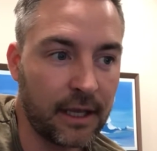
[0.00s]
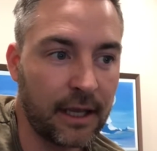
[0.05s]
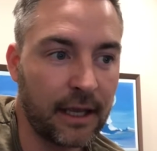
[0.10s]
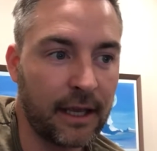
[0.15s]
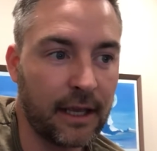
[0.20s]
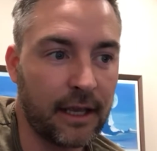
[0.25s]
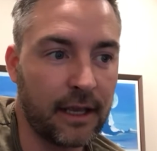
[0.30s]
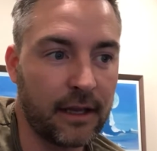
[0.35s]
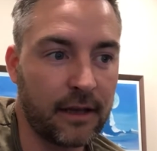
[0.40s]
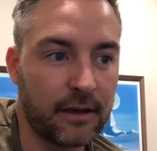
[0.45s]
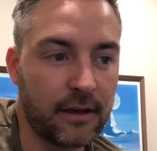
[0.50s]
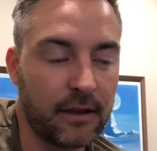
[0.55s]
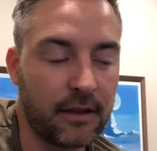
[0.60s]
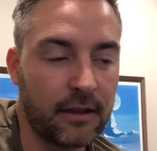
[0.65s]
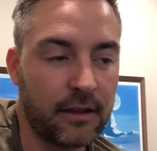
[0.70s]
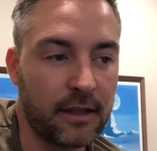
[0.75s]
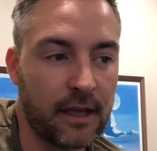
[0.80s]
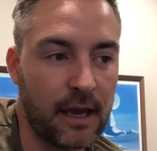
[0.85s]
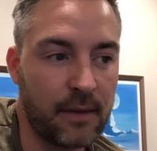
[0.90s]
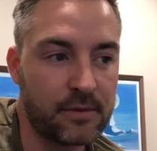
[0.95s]
in
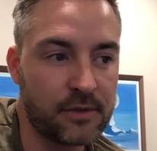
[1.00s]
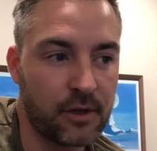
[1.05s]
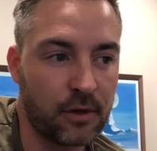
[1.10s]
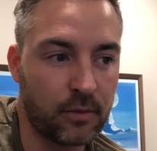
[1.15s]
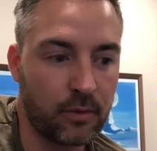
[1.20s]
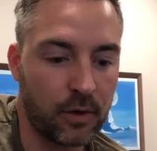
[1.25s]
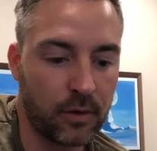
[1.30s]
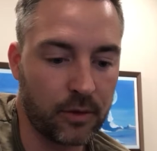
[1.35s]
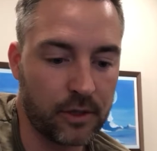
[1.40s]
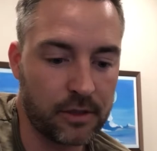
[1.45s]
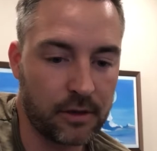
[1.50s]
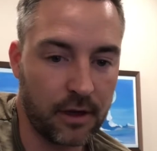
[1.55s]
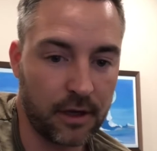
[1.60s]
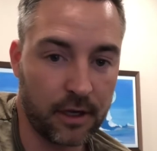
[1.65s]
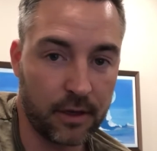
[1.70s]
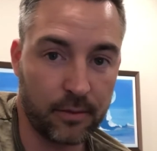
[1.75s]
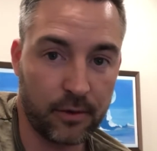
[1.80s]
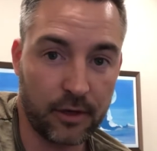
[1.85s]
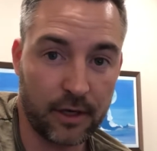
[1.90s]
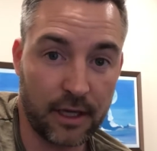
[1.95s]
the episode where we
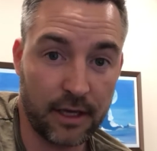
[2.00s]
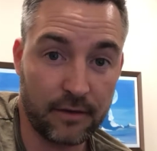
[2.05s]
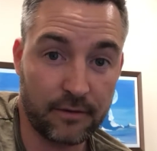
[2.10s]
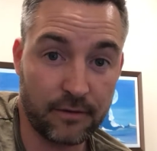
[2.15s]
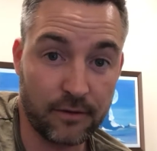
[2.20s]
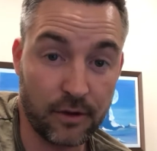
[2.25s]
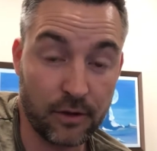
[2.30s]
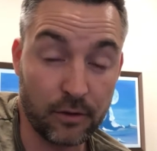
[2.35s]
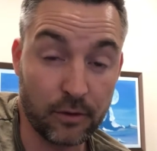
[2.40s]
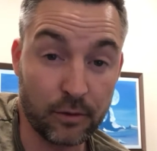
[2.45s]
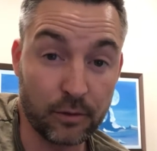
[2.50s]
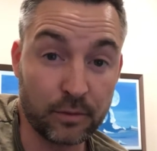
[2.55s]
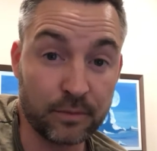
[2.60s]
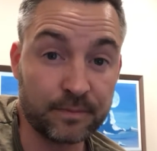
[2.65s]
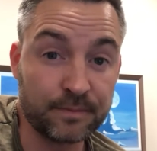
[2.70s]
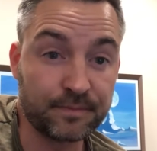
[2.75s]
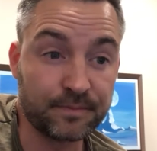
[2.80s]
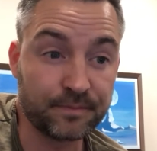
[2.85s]
talk about if you